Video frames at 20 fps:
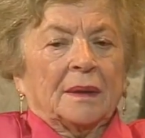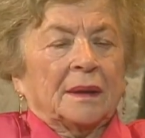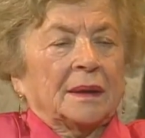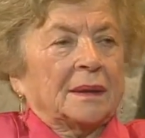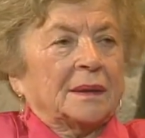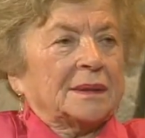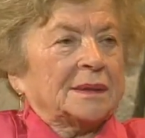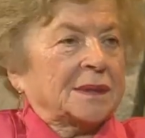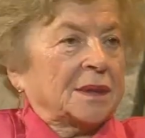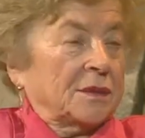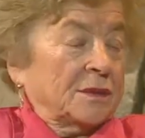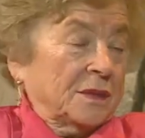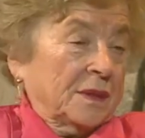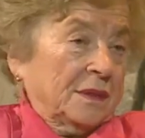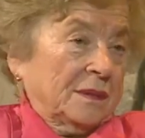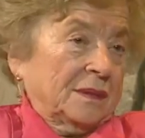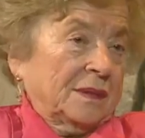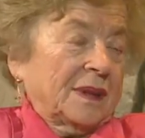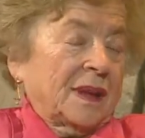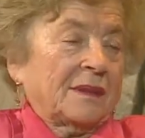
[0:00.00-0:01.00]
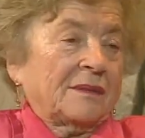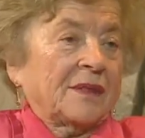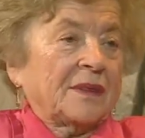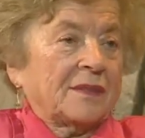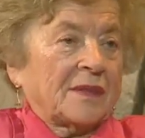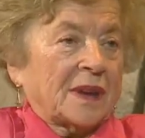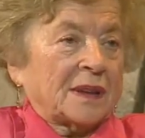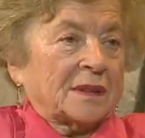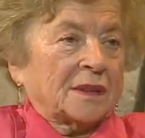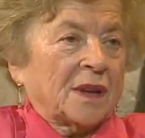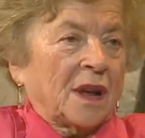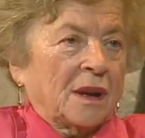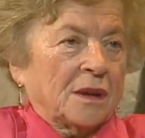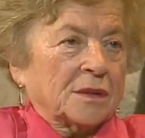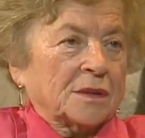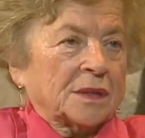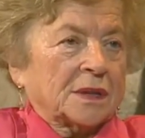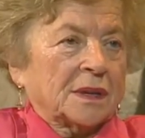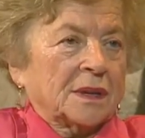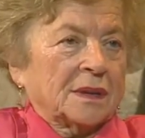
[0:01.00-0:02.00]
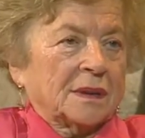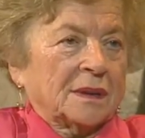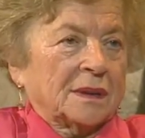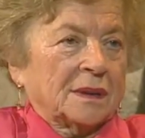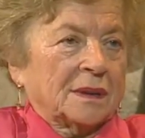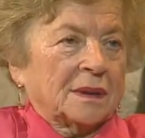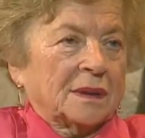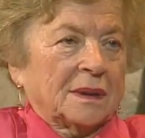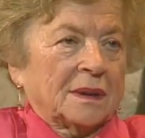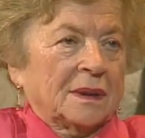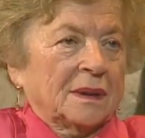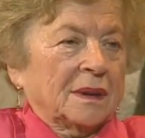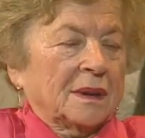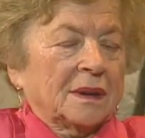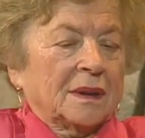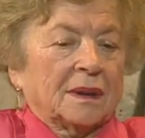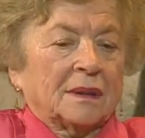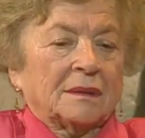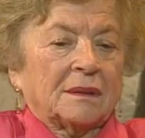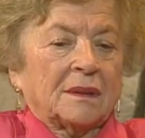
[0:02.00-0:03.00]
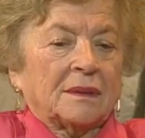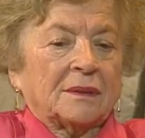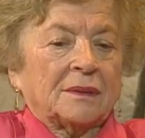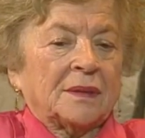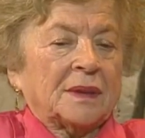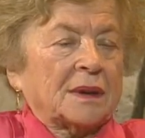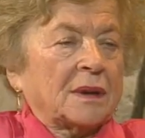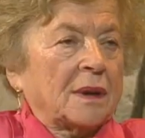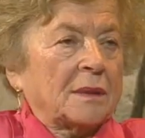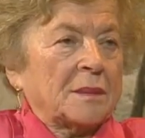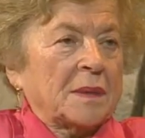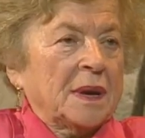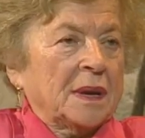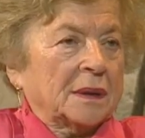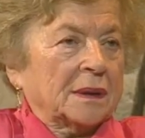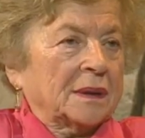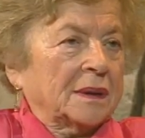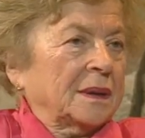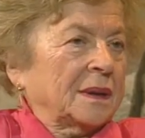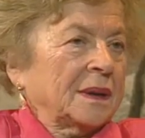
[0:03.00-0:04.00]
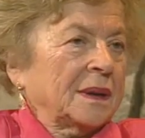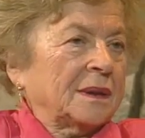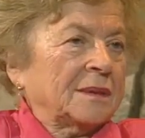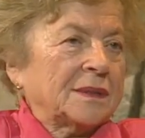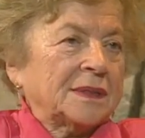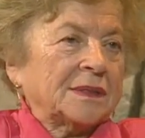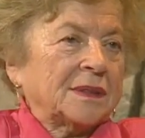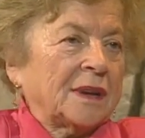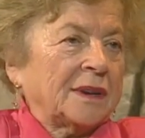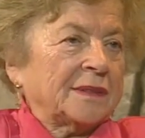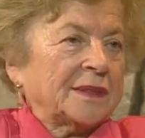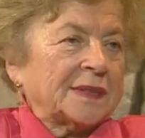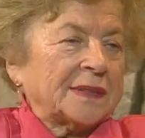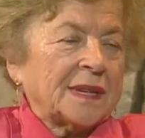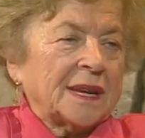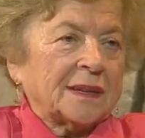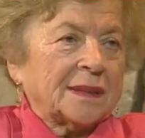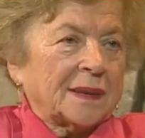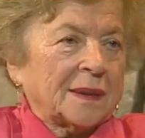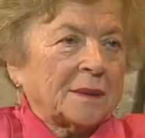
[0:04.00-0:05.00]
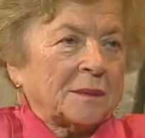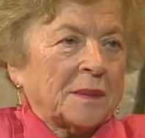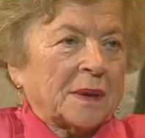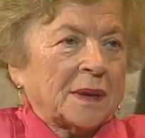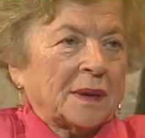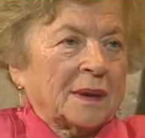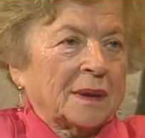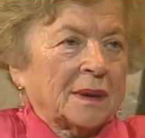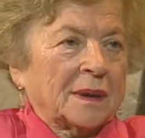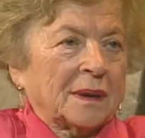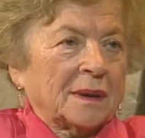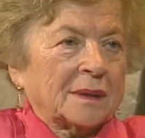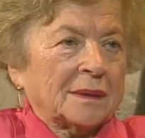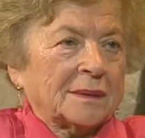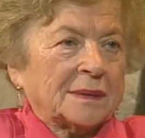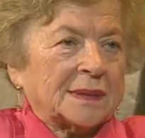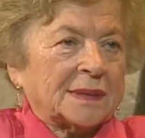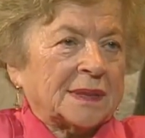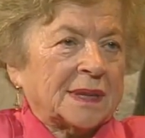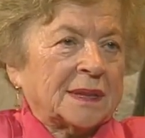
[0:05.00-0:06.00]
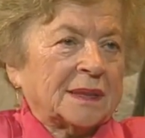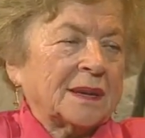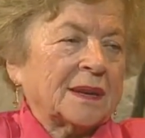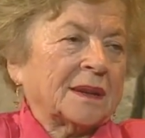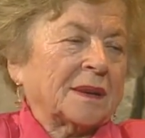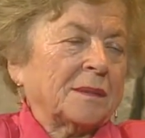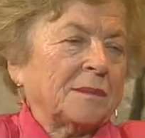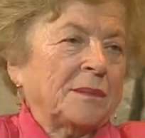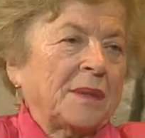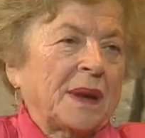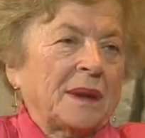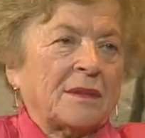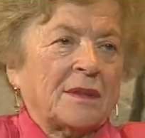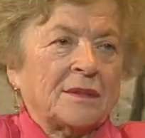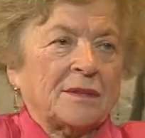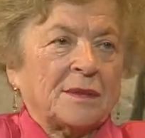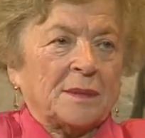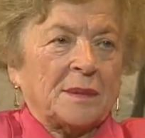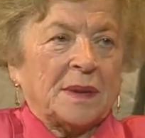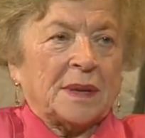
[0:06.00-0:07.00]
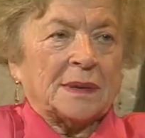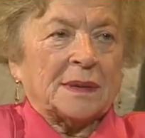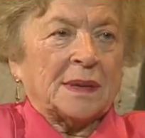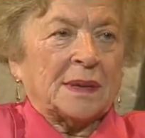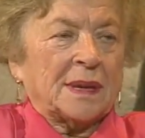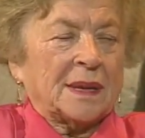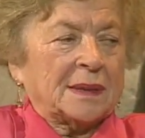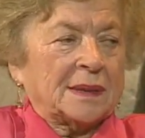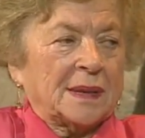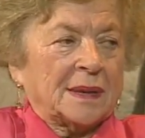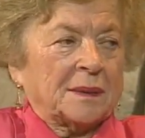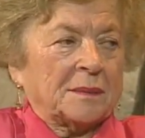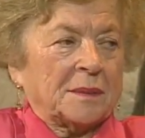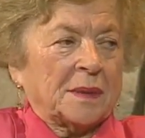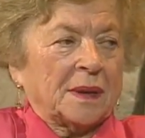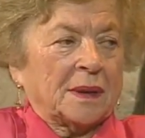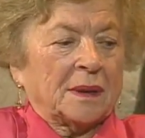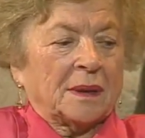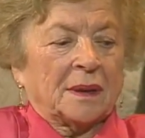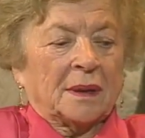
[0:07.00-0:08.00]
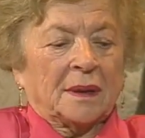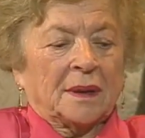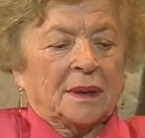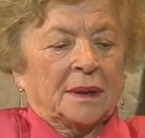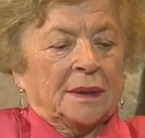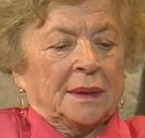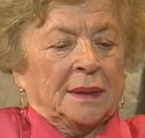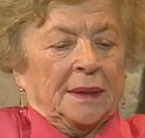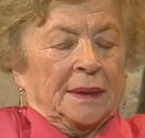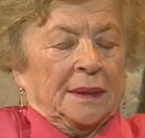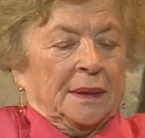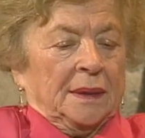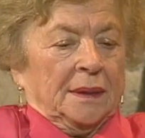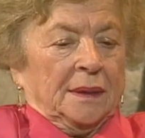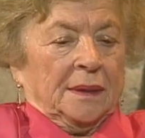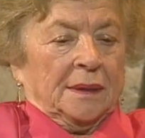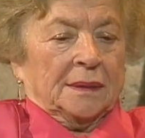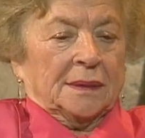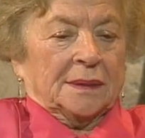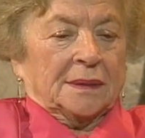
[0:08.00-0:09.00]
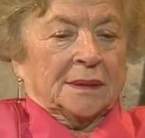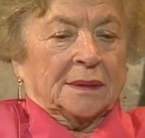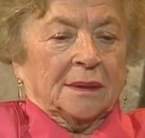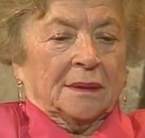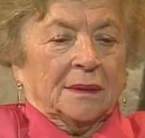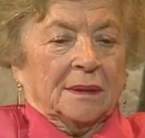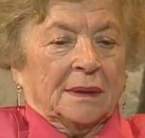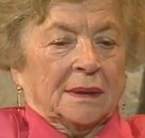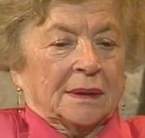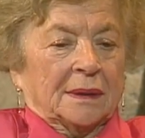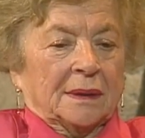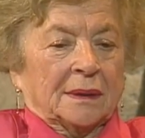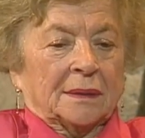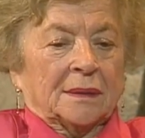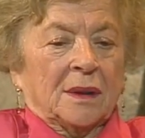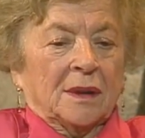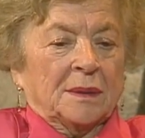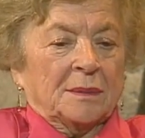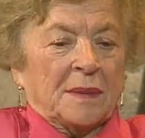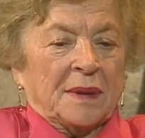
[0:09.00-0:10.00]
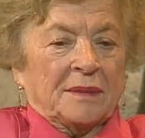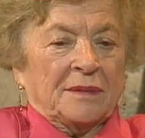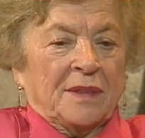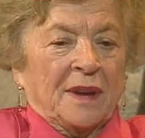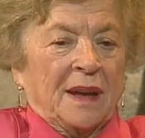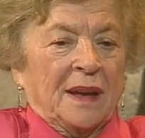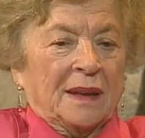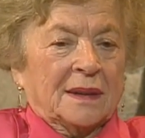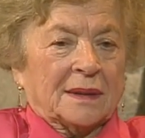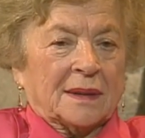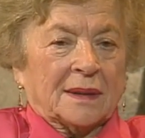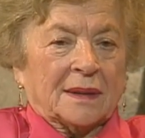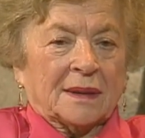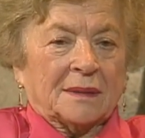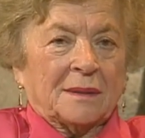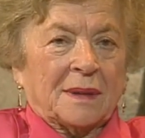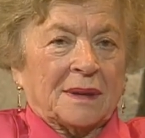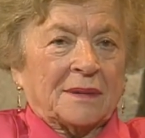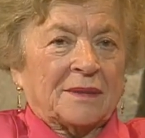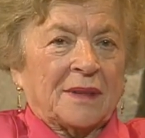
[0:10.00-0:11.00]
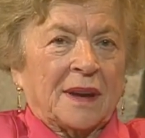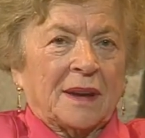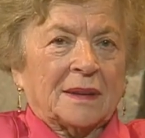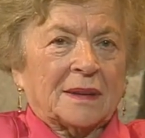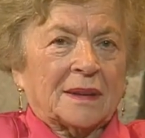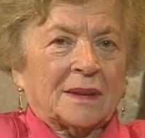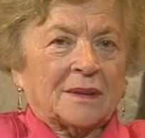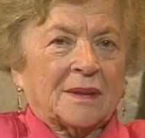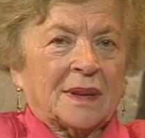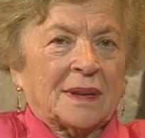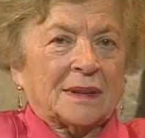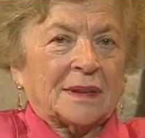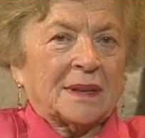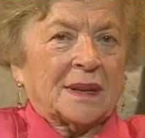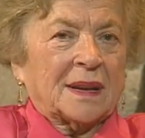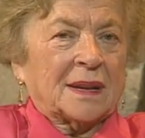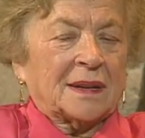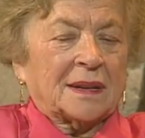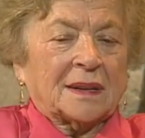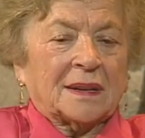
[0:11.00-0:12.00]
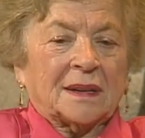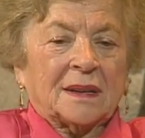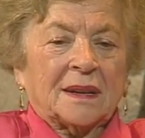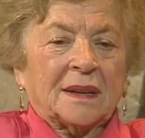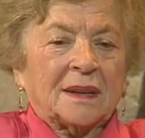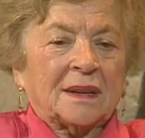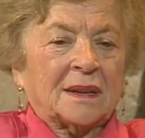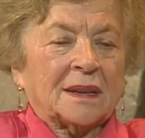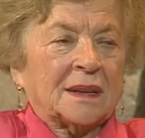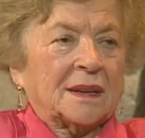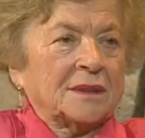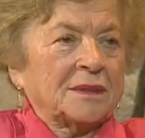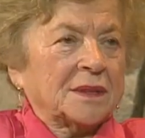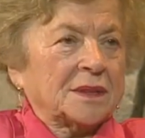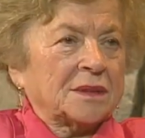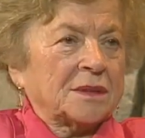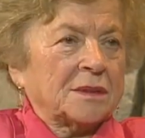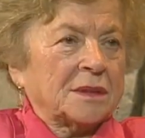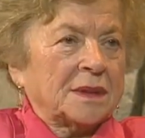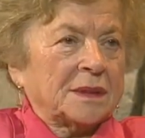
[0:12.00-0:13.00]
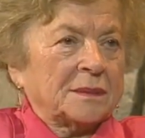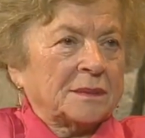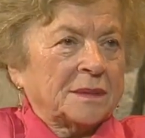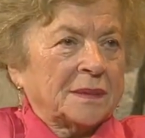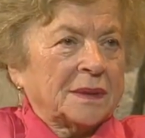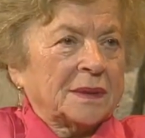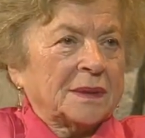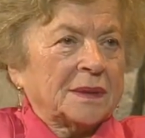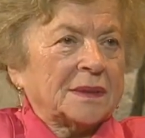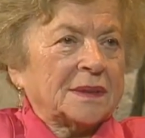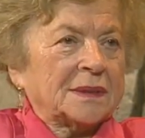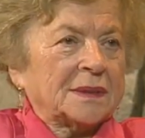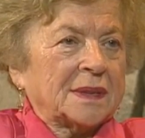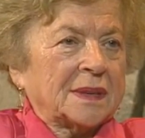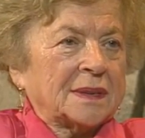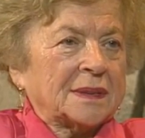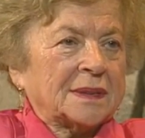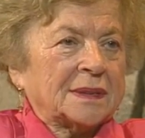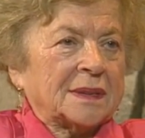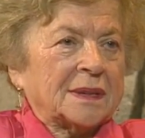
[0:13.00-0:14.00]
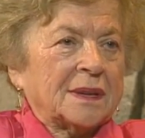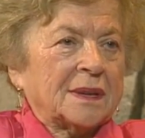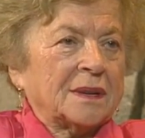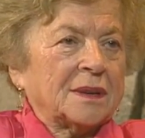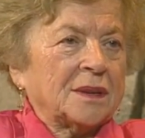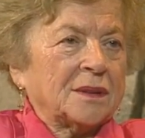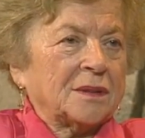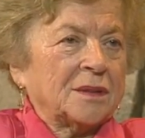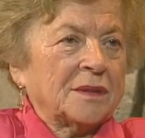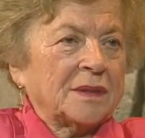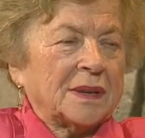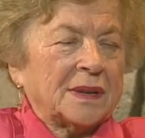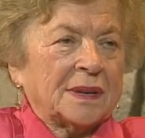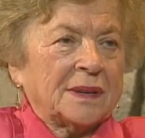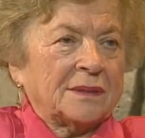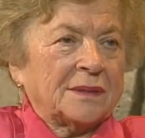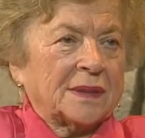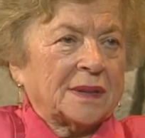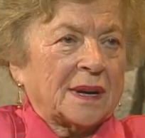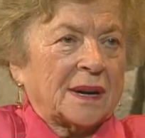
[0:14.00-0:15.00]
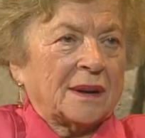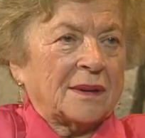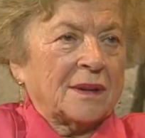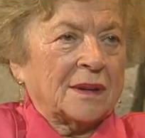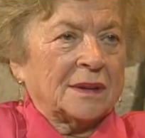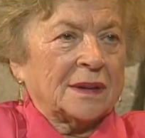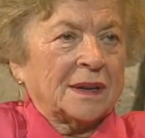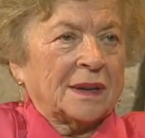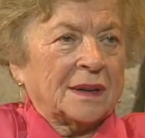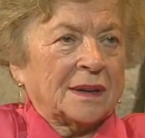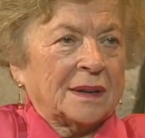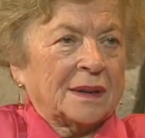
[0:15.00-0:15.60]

and so we, they, we went out, and we come in, he was always hitting me, he was sitting in back of me and hitting me. So I told my father, and my father ran there, and he gave it to him. He says, you will leave it alone.